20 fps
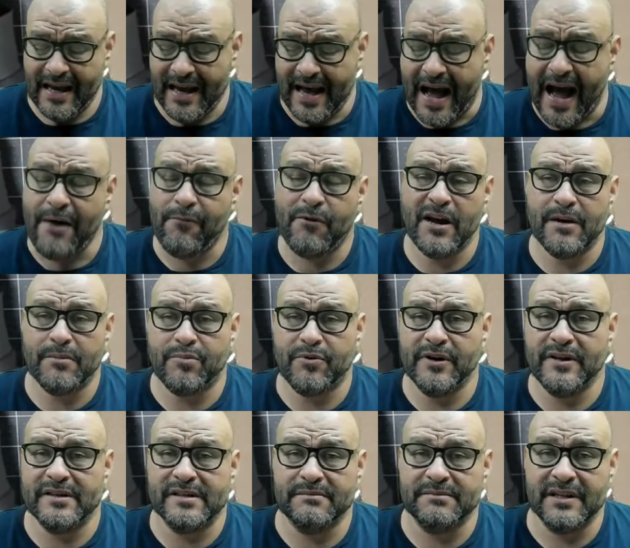I want to
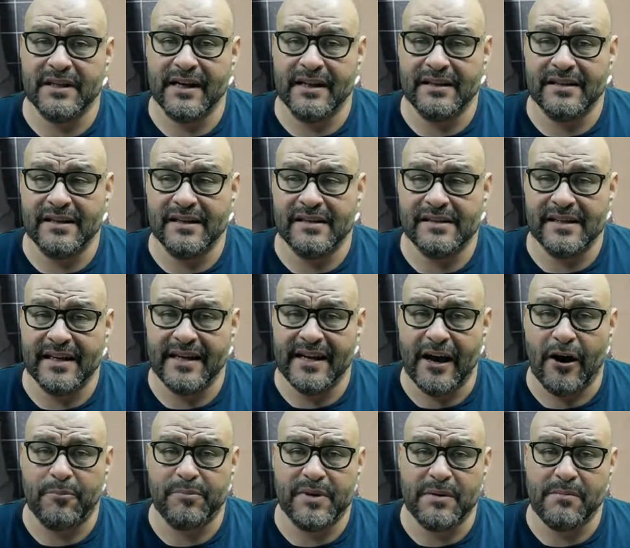bring something like this and
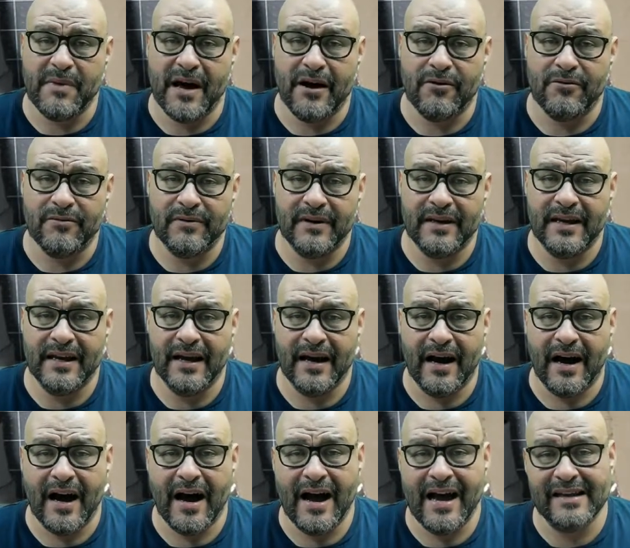help them out
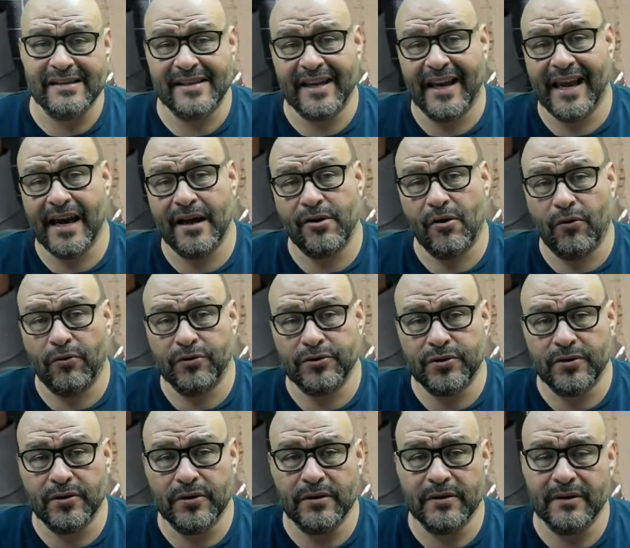as they get
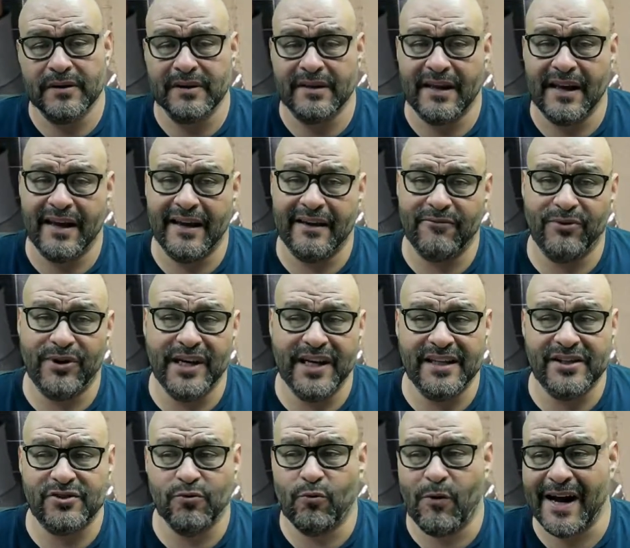older. We
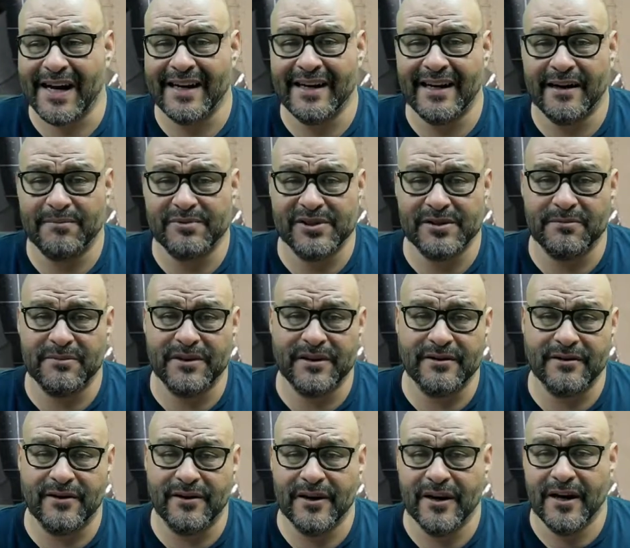need to widen up some of
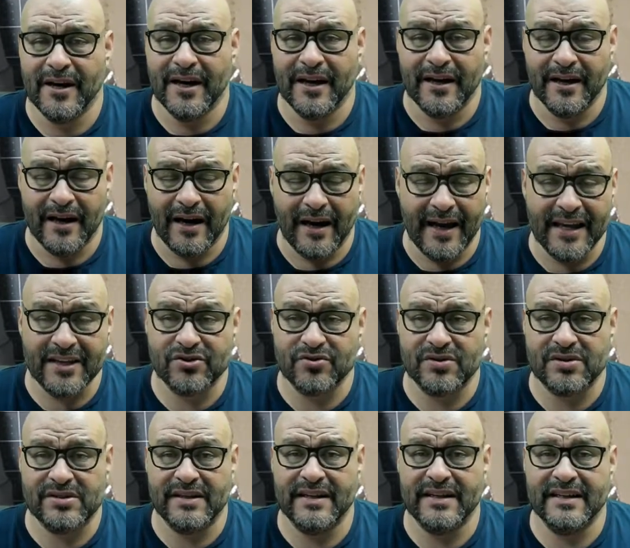the
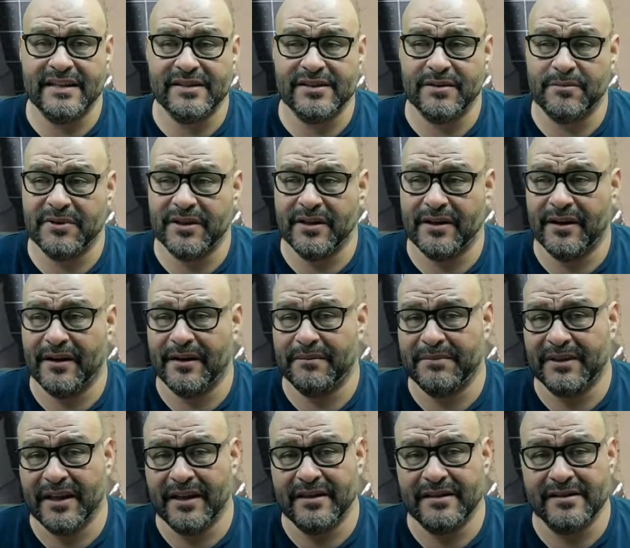interests, some of the
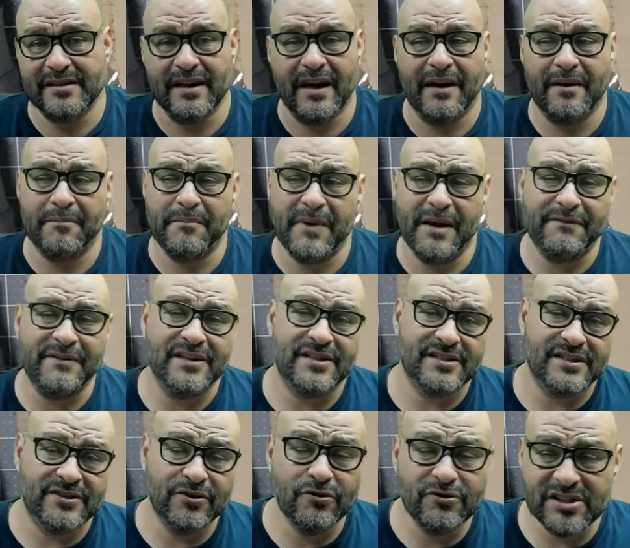things, maybe
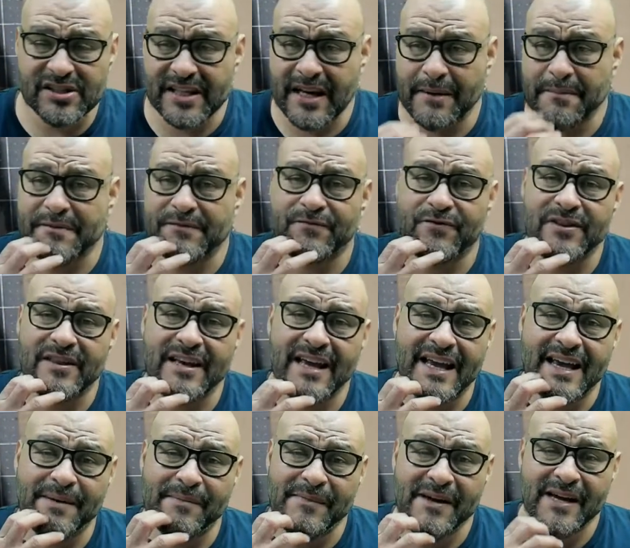two steps for
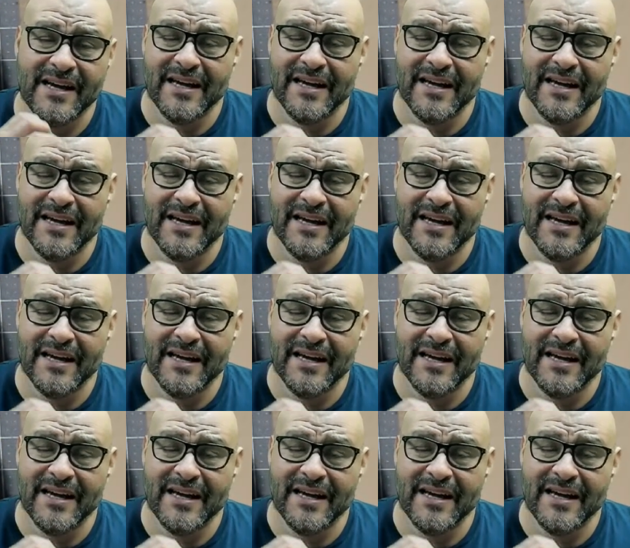them,